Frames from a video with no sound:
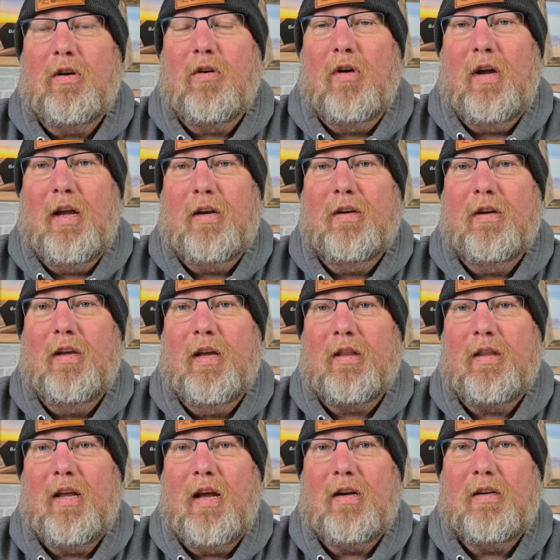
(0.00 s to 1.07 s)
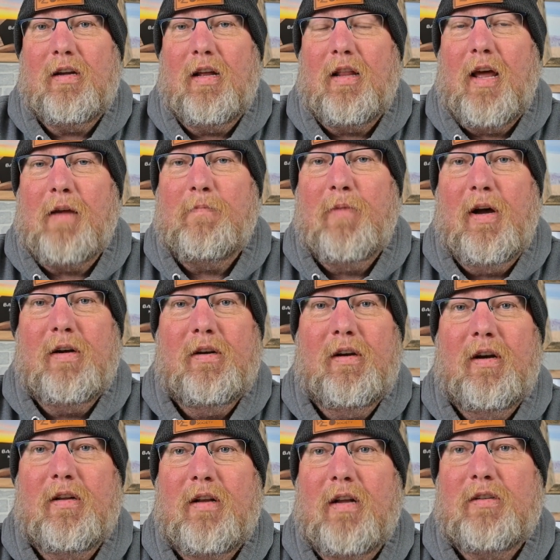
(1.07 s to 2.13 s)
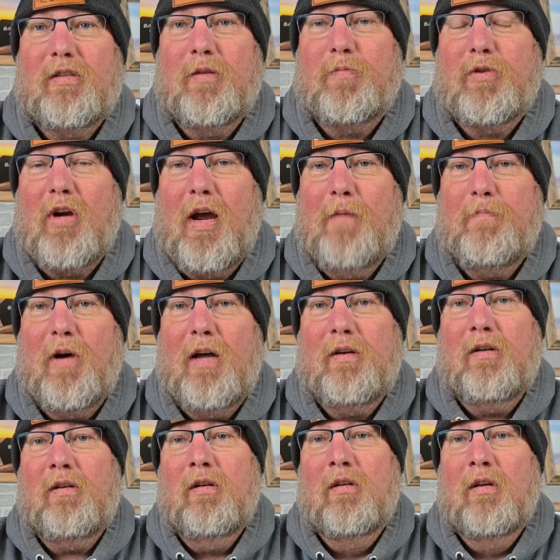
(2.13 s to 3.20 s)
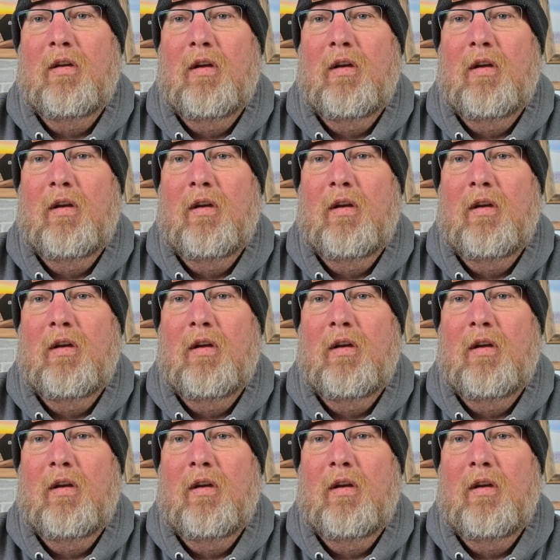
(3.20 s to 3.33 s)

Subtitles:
go ahead and hit that like button, hear that subscribe button,